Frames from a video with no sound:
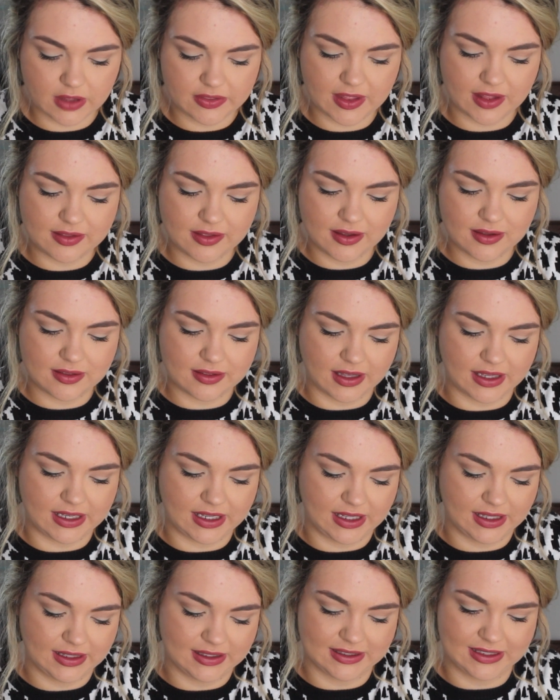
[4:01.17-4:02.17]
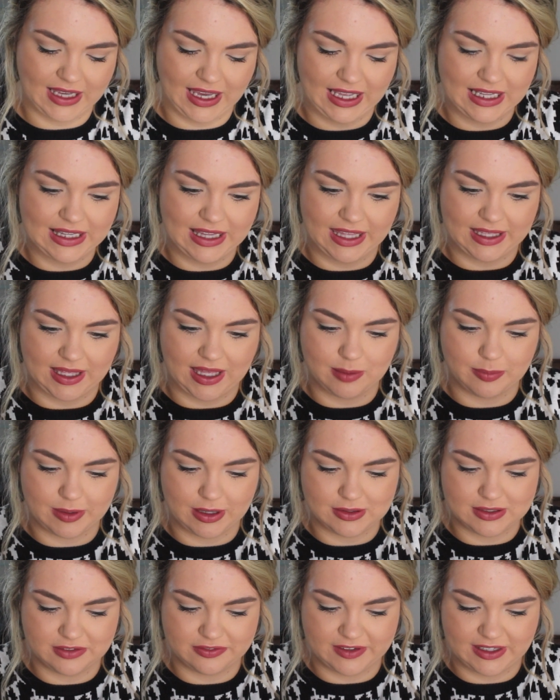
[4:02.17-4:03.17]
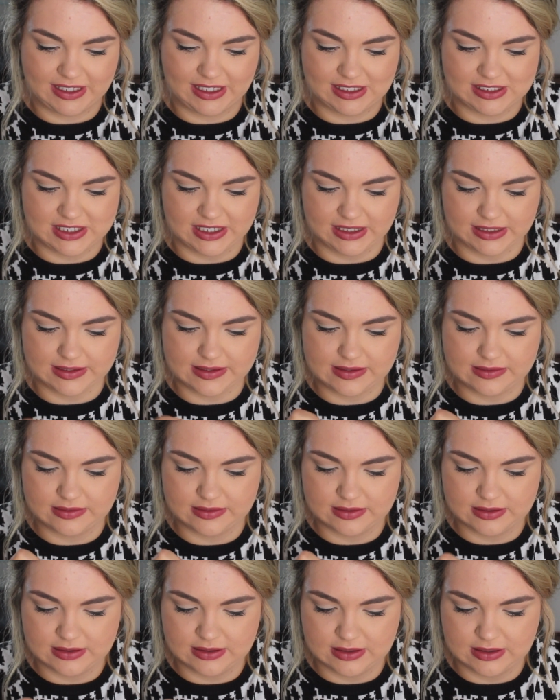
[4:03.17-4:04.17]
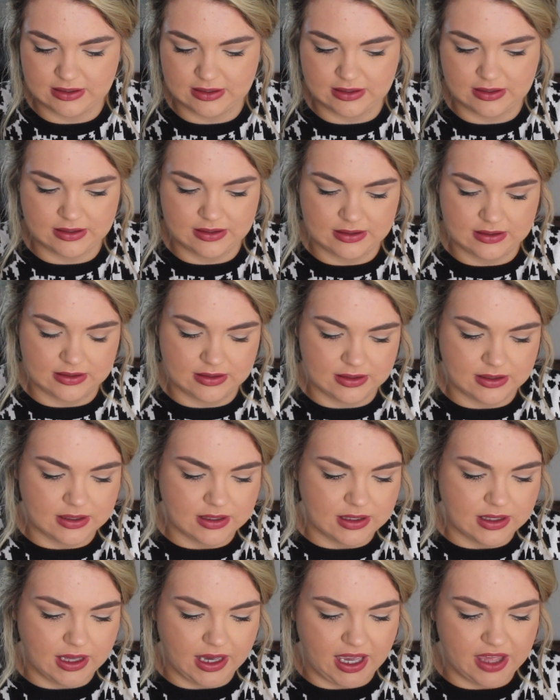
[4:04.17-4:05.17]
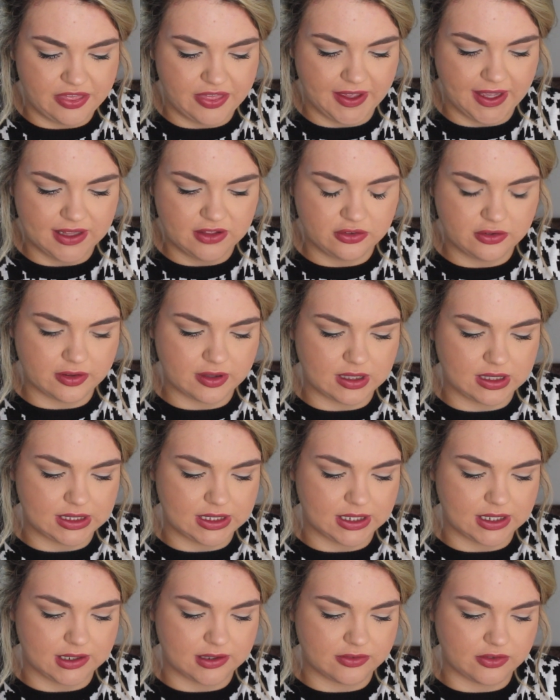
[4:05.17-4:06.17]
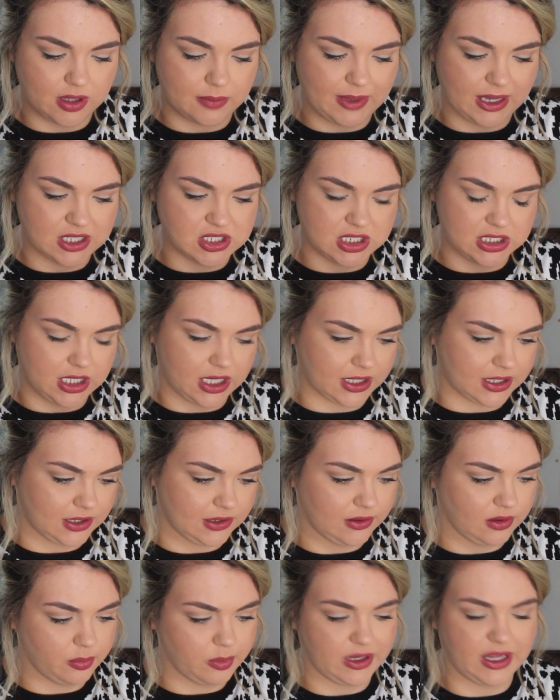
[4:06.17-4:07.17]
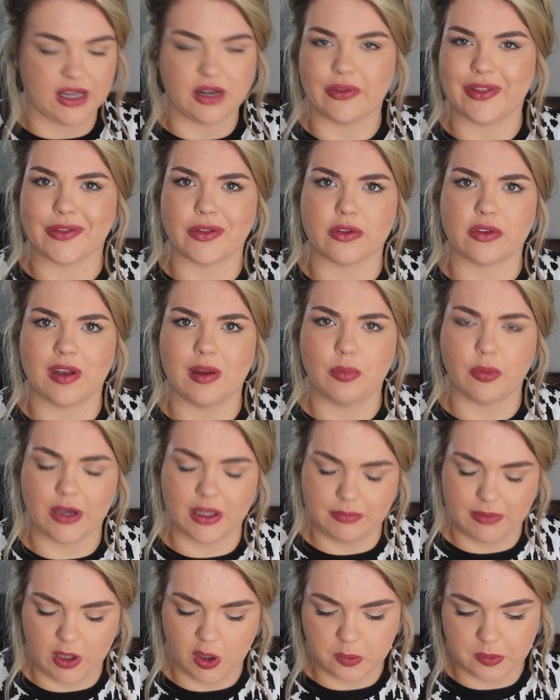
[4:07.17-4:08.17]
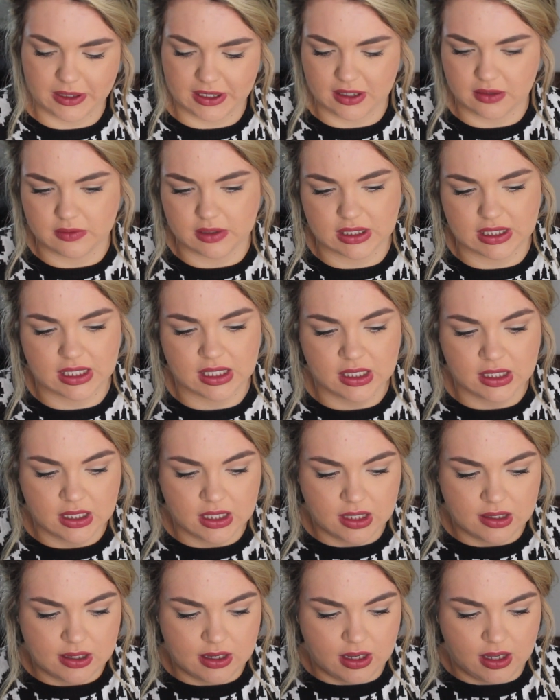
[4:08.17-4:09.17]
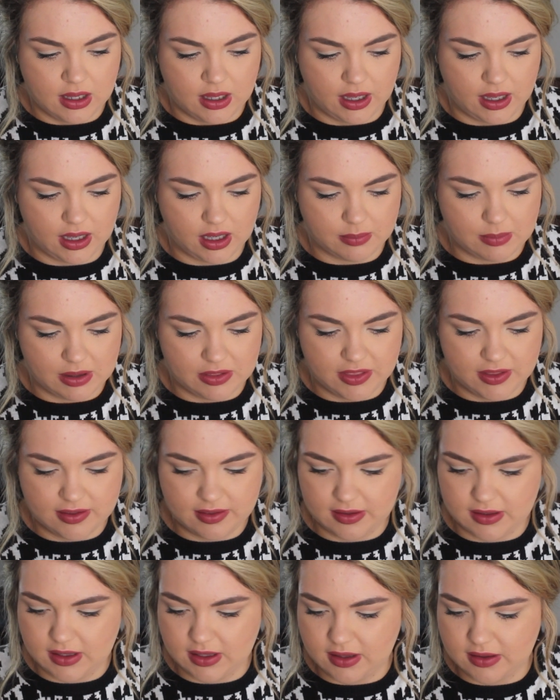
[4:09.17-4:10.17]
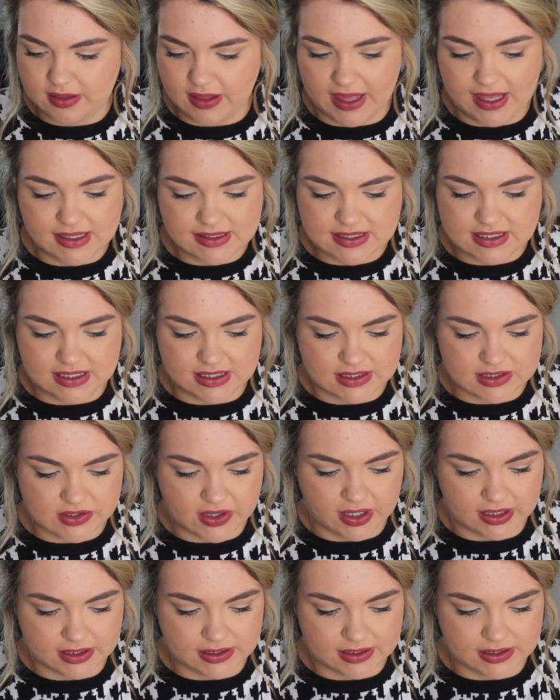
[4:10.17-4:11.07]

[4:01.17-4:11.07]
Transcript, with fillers: That's exciting. I like eyebrow defining gels. I think it's just clear, so I'm actually not going to open it. I don't think there's any point in me opening it, really. This is $18.